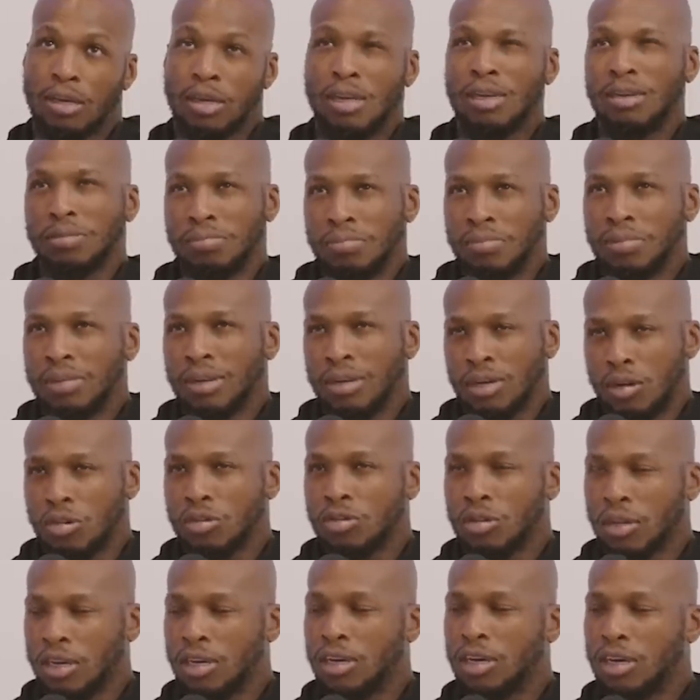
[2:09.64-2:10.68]
he
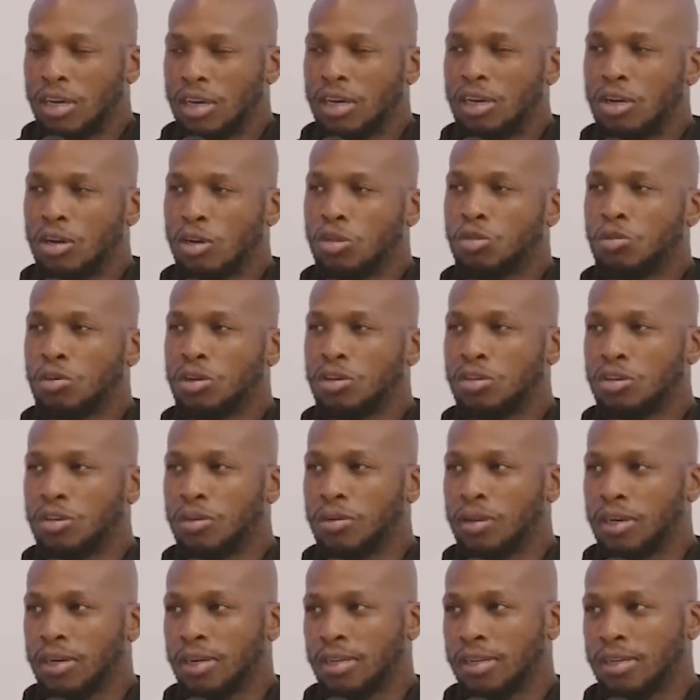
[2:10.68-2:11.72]
knows what he's
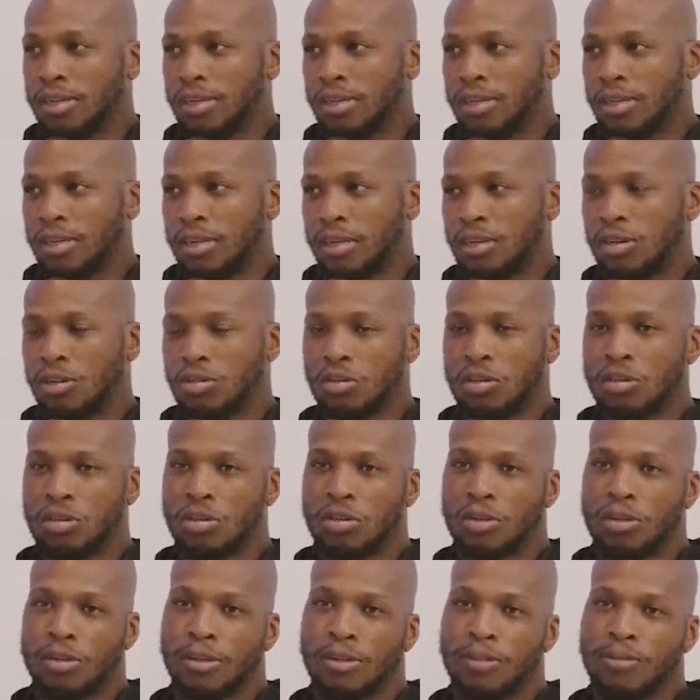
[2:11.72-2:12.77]
doing. Mm-hmm. He knows what he's
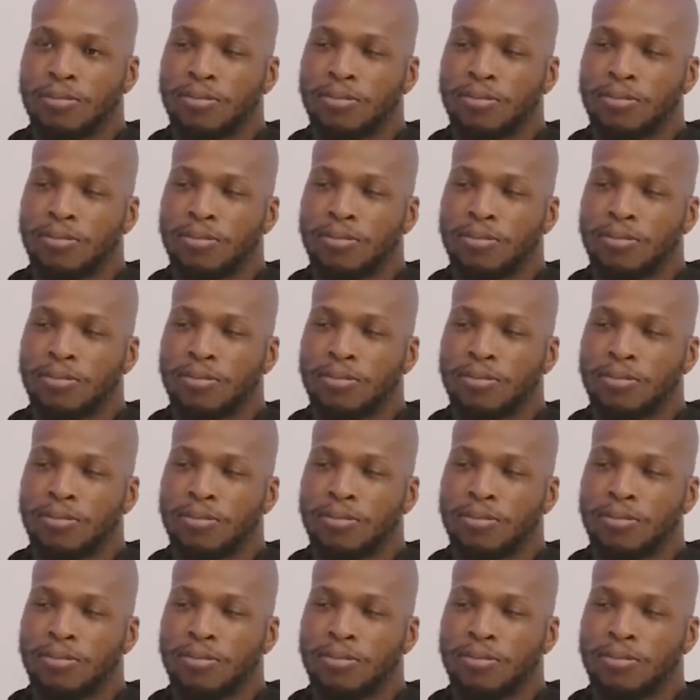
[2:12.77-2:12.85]
doing.